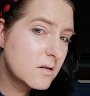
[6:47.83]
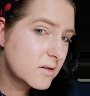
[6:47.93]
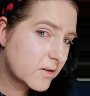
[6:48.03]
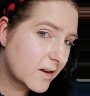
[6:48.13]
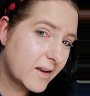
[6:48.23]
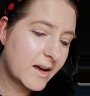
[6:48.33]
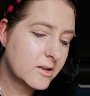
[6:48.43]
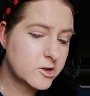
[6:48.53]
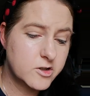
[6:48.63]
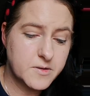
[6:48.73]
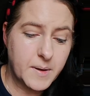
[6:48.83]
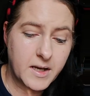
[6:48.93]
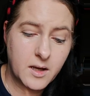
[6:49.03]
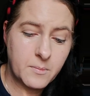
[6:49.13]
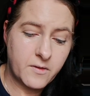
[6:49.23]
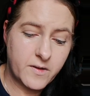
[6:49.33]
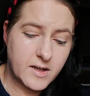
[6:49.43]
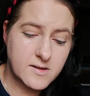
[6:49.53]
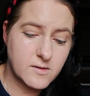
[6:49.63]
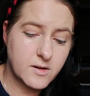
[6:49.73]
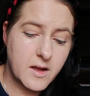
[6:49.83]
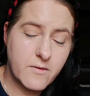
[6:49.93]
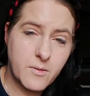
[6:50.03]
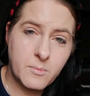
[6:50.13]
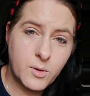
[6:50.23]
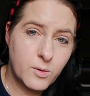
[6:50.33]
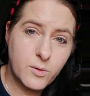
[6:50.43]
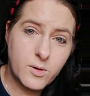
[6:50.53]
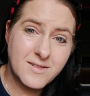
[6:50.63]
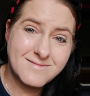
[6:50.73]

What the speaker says: So yeah, it's just making my face look even more